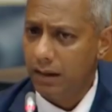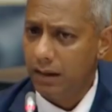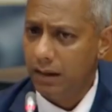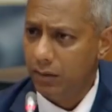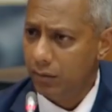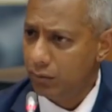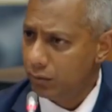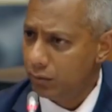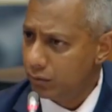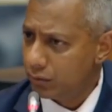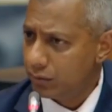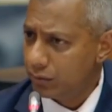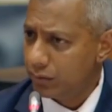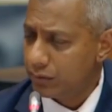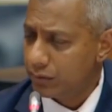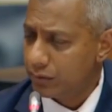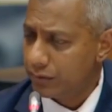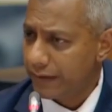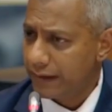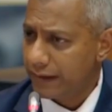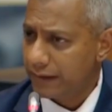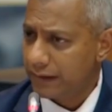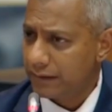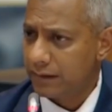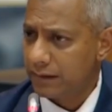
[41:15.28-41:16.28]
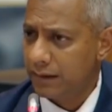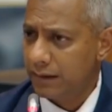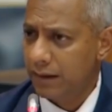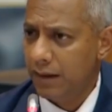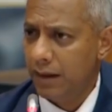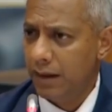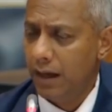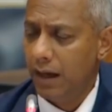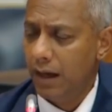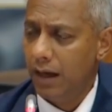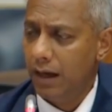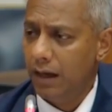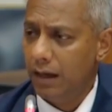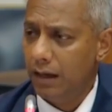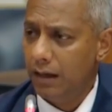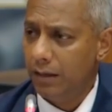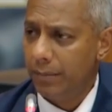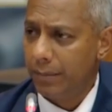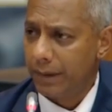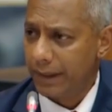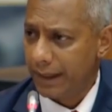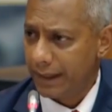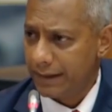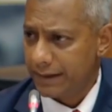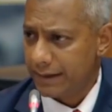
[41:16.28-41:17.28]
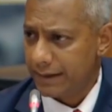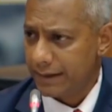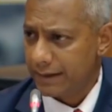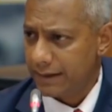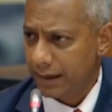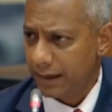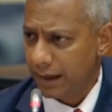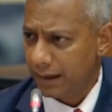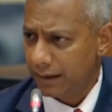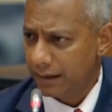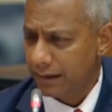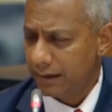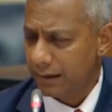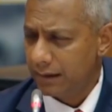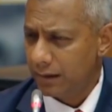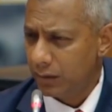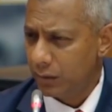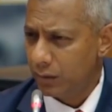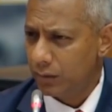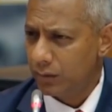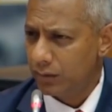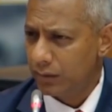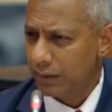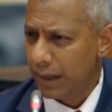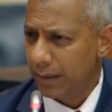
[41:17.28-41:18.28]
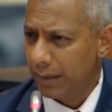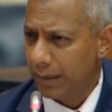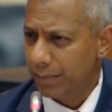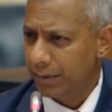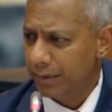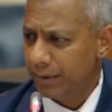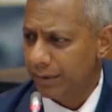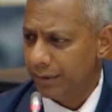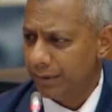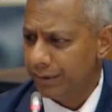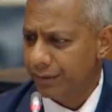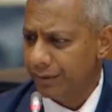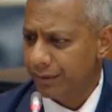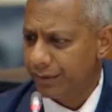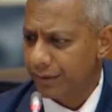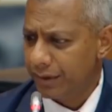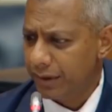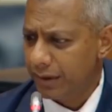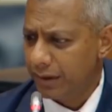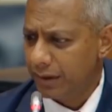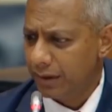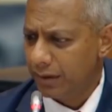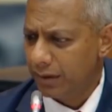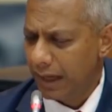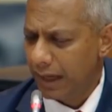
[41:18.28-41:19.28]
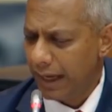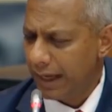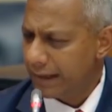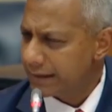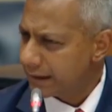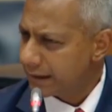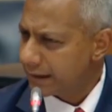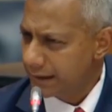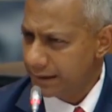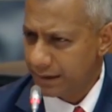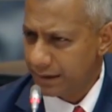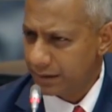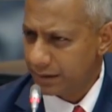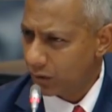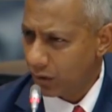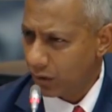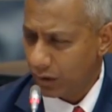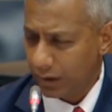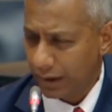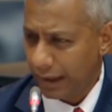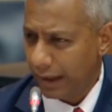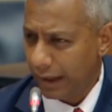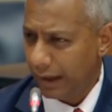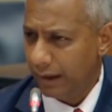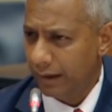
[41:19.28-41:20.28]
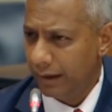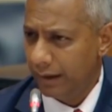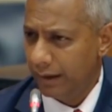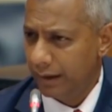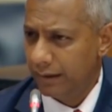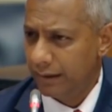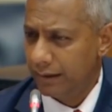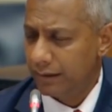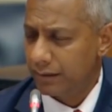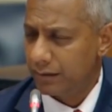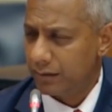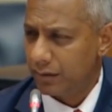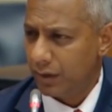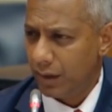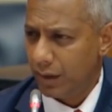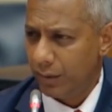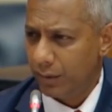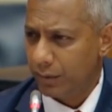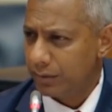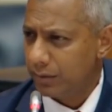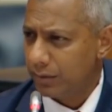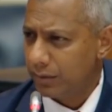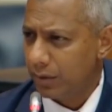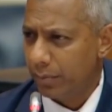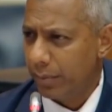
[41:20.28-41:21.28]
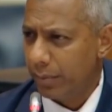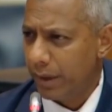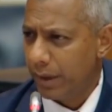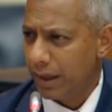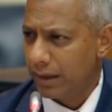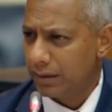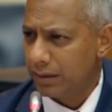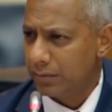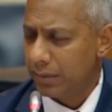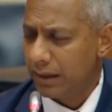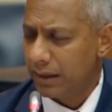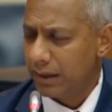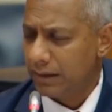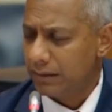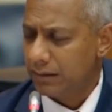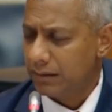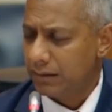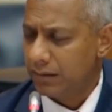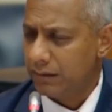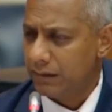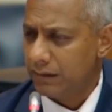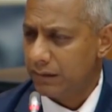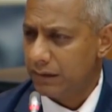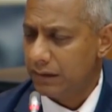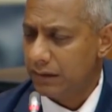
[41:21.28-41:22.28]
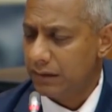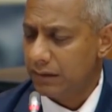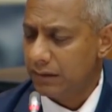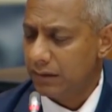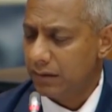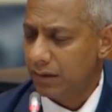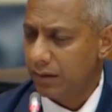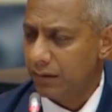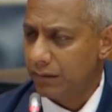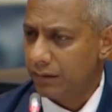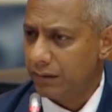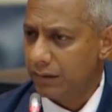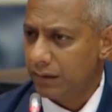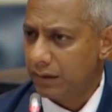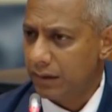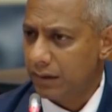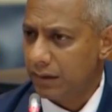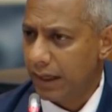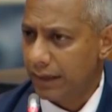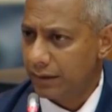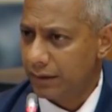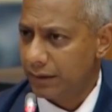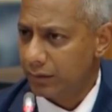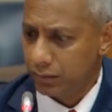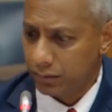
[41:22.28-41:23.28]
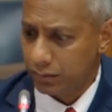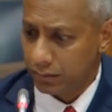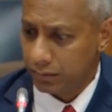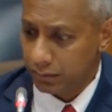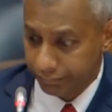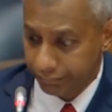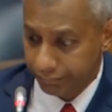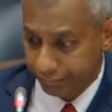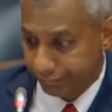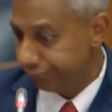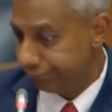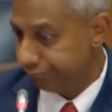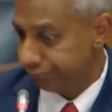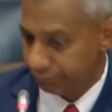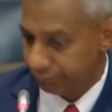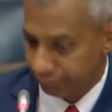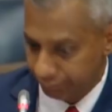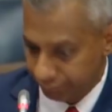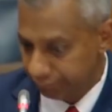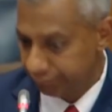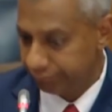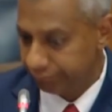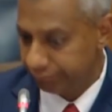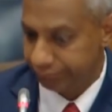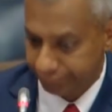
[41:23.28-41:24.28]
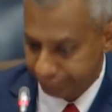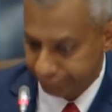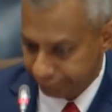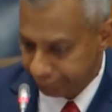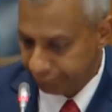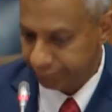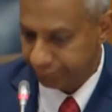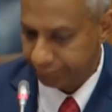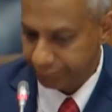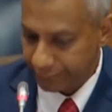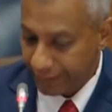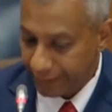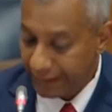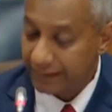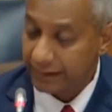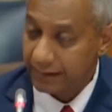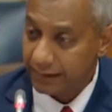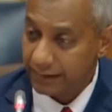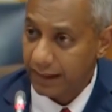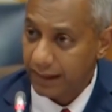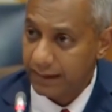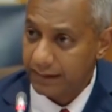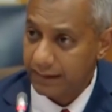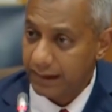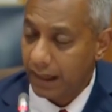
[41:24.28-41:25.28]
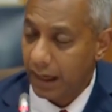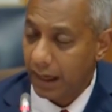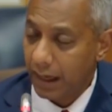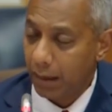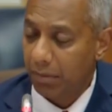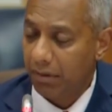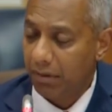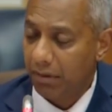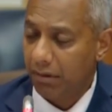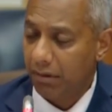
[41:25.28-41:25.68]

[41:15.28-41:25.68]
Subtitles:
allude to those facts. But as I said, I think those happened as I just got there. So I was not part and parcel of the actual exercise that happened.